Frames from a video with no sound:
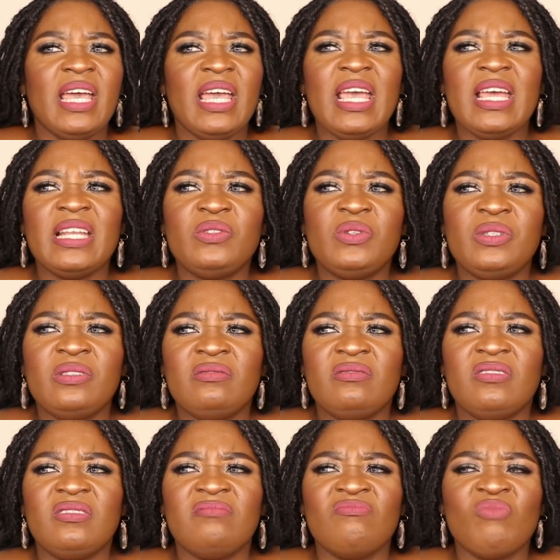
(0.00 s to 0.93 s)
It
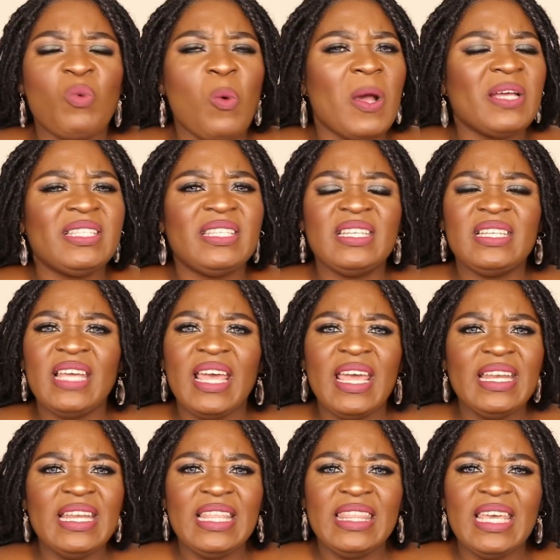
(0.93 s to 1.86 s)
wasn't
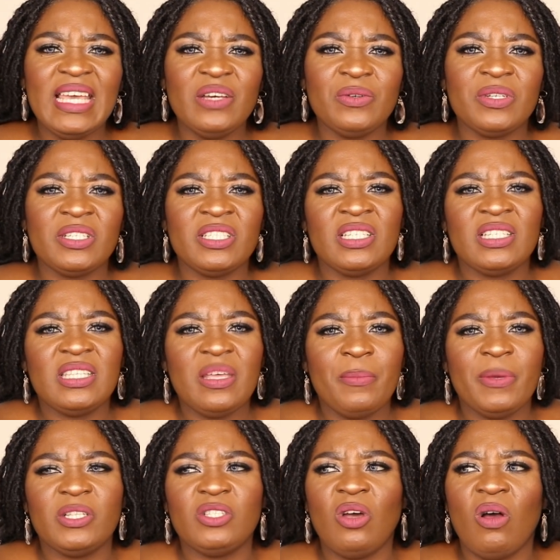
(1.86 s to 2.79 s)
anything. It was just a
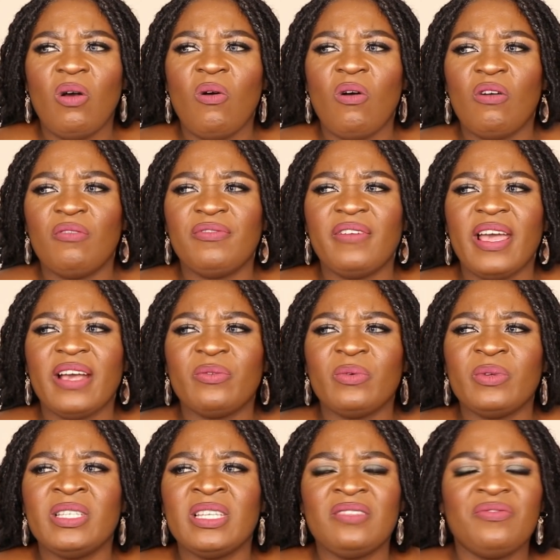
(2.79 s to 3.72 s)
matter of, like,
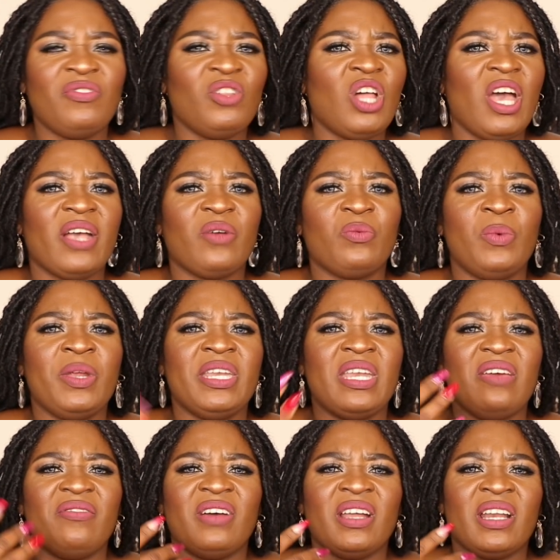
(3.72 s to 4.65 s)
we just feel like we
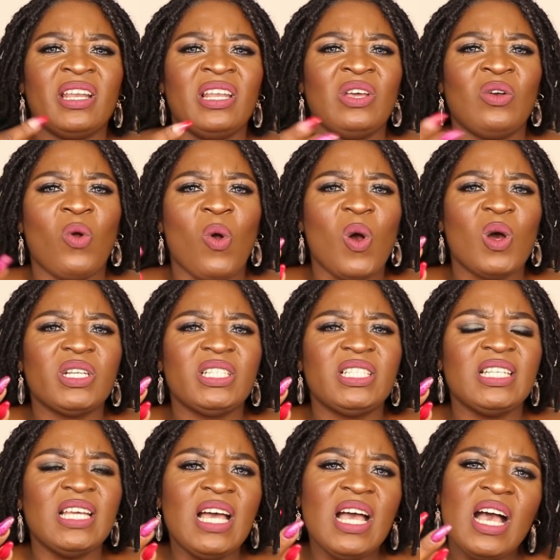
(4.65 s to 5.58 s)
never really
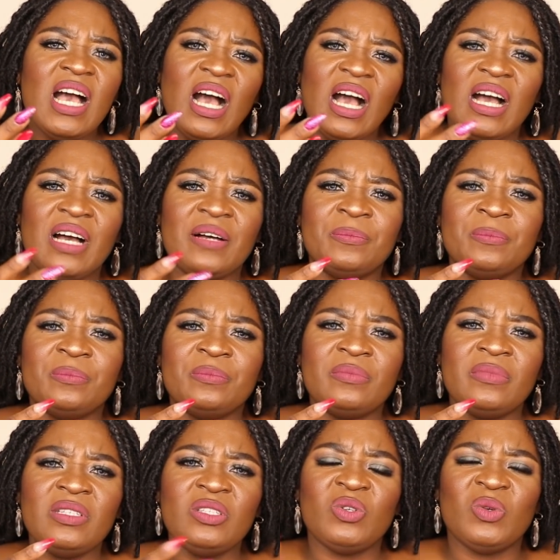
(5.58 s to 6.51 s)
got
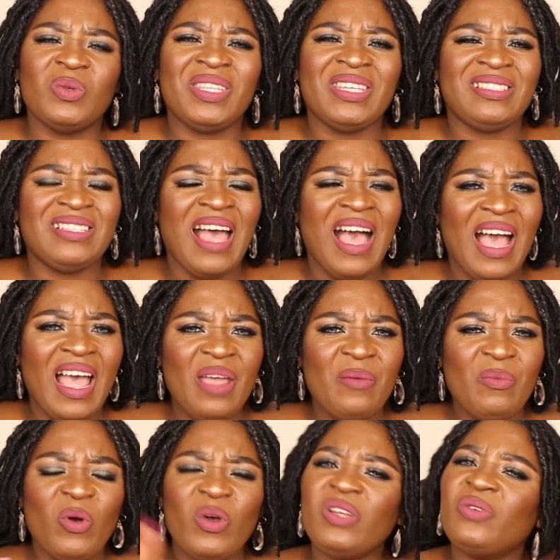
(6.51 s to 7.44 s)
the
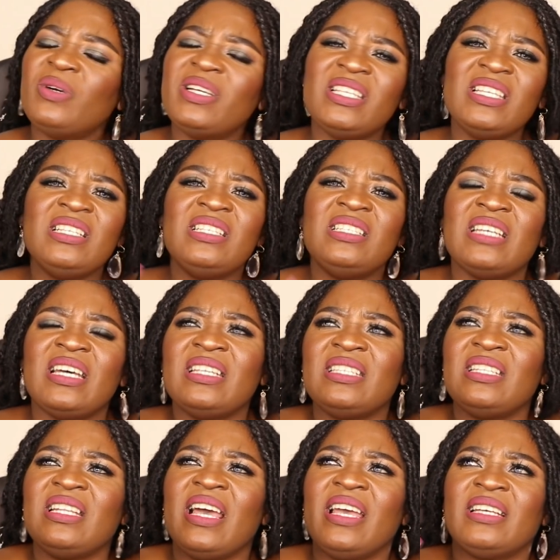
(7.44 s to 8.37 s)
time, or it wasn't
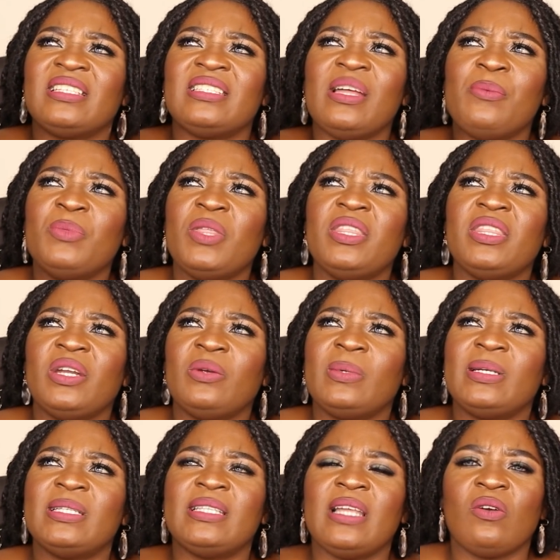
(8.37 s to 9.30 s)
just like something that
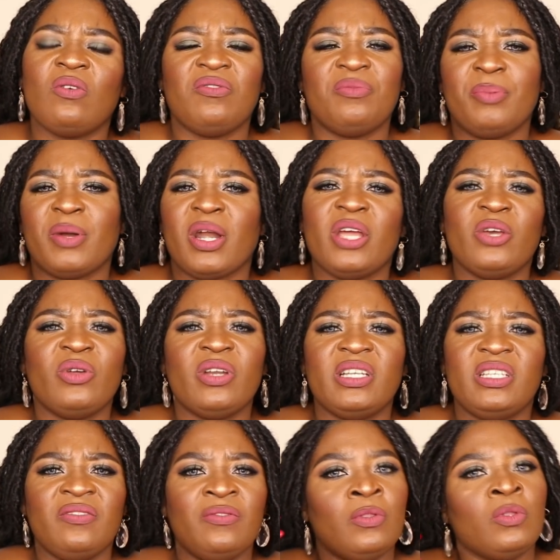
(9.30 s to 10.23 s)
was like of
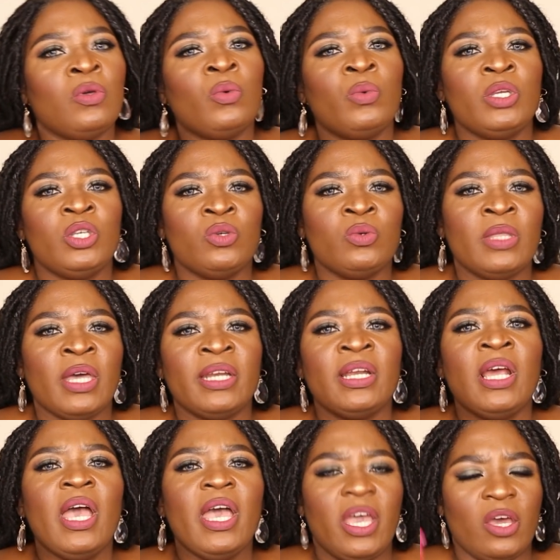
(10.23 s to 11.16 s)
priority, even though we knew
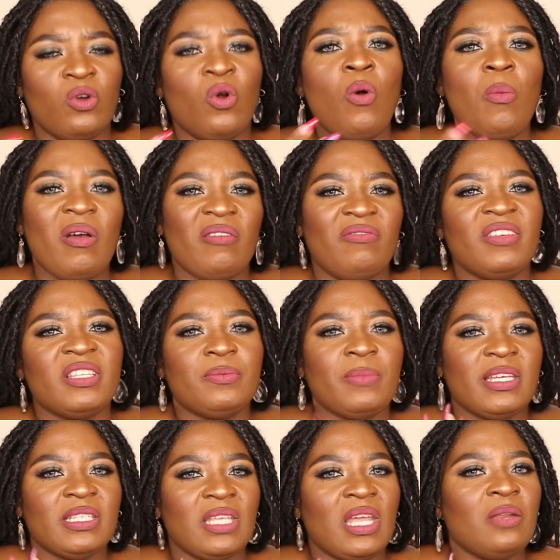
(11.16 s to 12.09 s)
that at Home Affairs
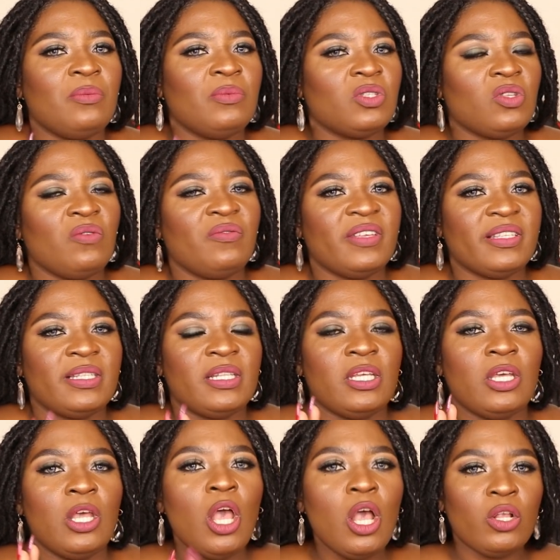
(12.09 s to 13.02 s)
my surname is
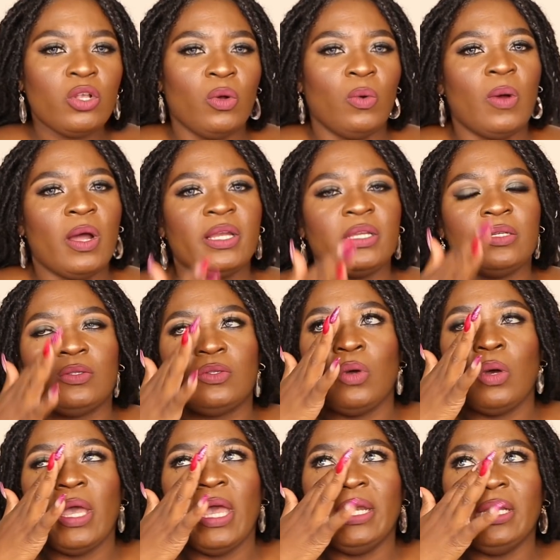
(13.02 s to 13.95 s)
obviously Shongwane.
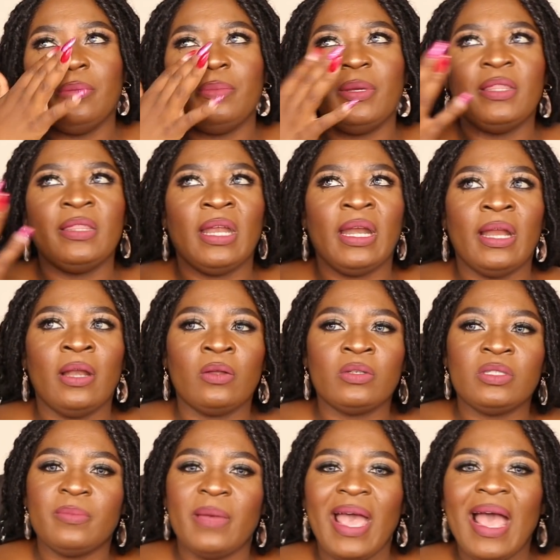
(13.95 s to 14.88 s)
So had it been that I
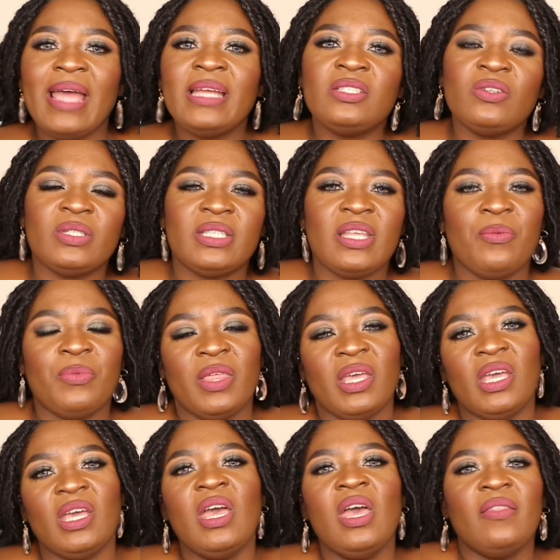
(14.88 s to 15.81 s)
lost my ID or
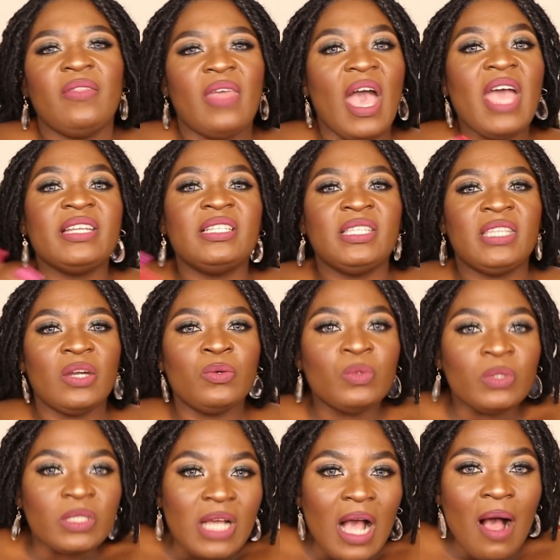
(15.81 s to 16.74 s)
something, the ID that
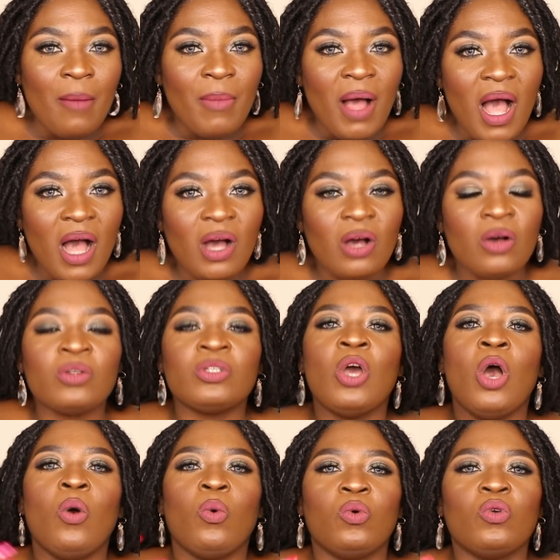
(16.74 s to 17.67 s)
would come out
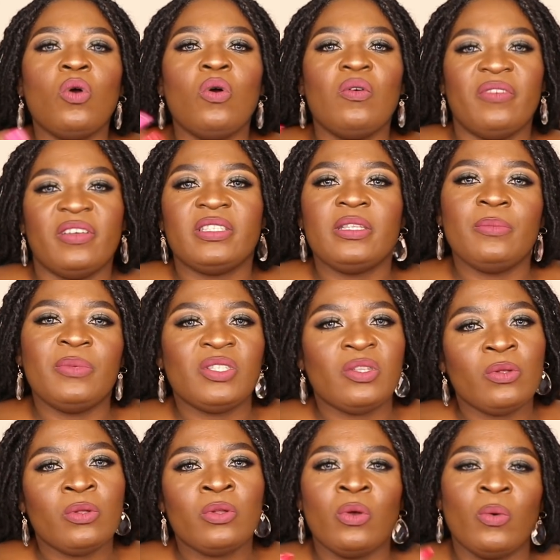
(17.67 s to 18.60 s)
would obviously be
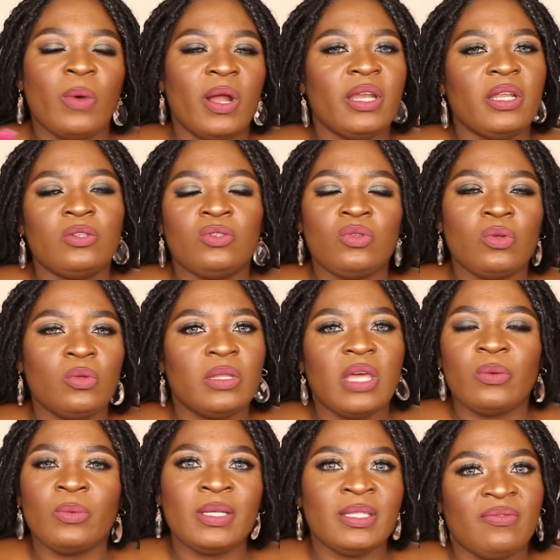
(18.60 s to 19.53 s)
Shongwane, so
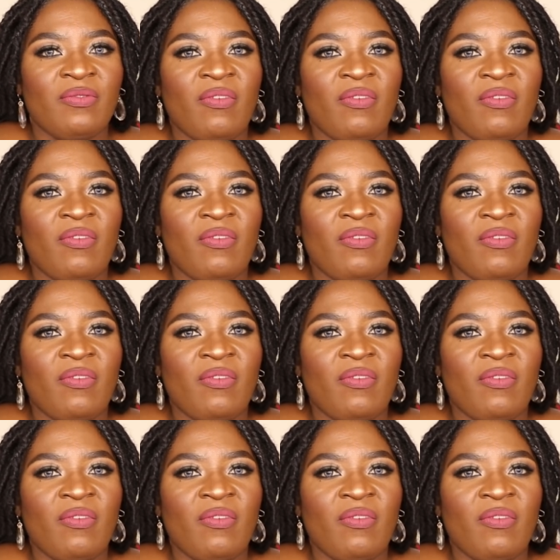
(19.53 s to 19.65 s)
that was